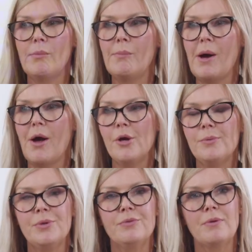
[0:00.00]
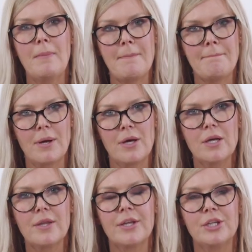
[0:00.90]
but I hope you
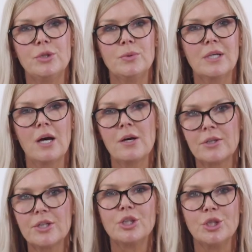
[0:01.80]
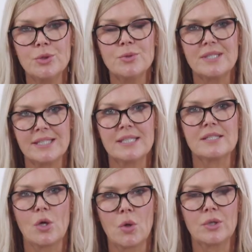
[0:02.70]
remember that you can't use
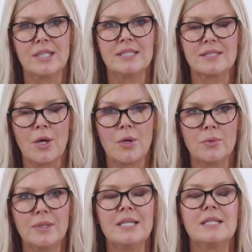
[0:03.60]
this on its own.